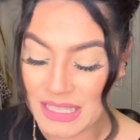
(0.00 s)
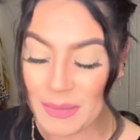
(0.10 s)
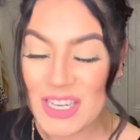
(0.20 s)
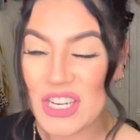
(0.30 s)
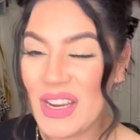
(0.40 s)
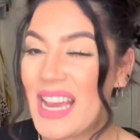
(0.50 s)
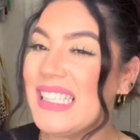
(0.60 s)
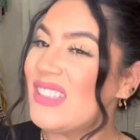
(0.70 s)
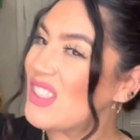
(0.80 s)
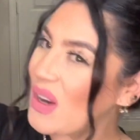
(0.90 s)
make sure you guys
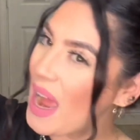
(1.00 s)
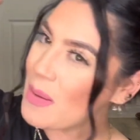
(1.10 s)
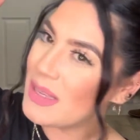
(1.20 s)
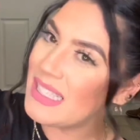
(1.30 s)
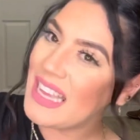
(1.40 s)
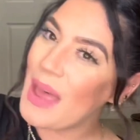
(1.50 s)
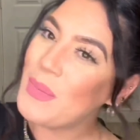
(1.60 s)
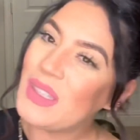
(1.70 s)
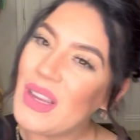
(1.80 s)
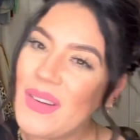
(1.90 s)
subscribe down
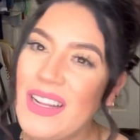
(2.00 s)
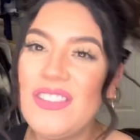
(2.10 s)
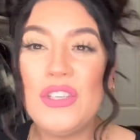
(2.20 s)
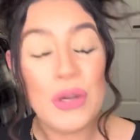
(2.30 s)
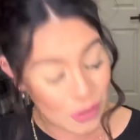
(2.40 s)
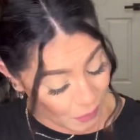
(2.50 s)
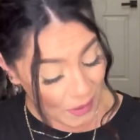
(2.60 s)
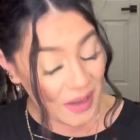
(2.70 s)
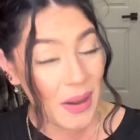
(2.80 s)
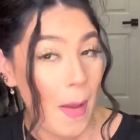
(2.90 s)
below and
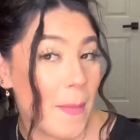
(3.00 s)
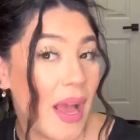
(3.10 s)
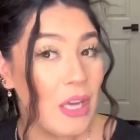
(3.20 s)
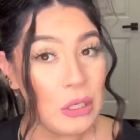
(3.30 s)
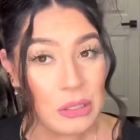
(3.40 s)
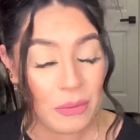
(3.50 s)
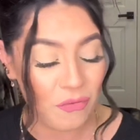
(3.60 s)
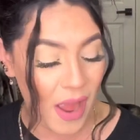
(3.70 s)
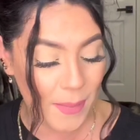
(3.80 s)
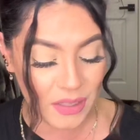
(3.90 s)
join my YouTube
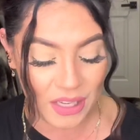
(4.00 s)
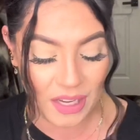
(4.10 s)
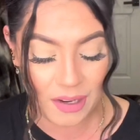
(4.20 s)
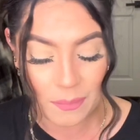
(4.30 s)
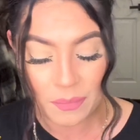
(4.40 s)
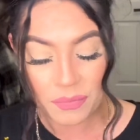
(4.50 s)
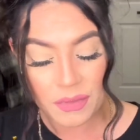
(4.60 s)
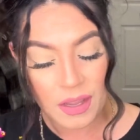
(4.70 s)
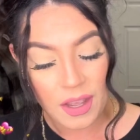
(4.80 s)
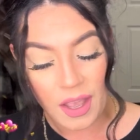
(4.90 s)
family.
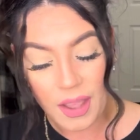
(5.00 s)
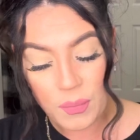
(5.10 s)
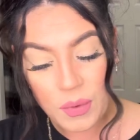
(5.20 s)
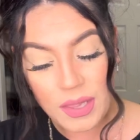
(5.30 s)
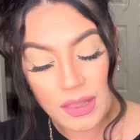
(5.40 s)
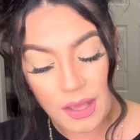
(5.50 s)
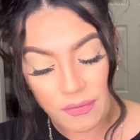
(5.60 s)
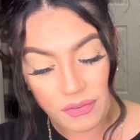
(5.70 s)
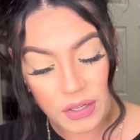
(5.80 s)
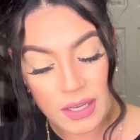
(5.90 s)
I would love
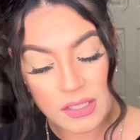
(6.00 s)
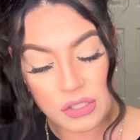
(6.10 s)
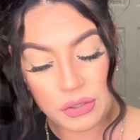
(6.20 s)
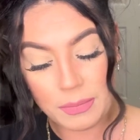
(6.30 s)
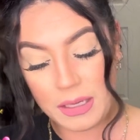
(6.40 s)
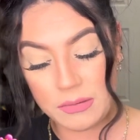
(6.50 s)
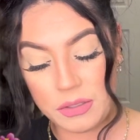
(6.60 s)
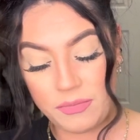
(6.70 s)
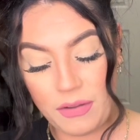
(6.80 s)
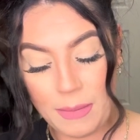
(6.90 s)
for you guys to join my
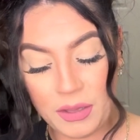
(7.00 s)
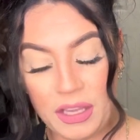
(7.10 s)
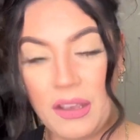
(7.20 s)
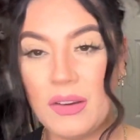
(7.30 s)
YouTube family.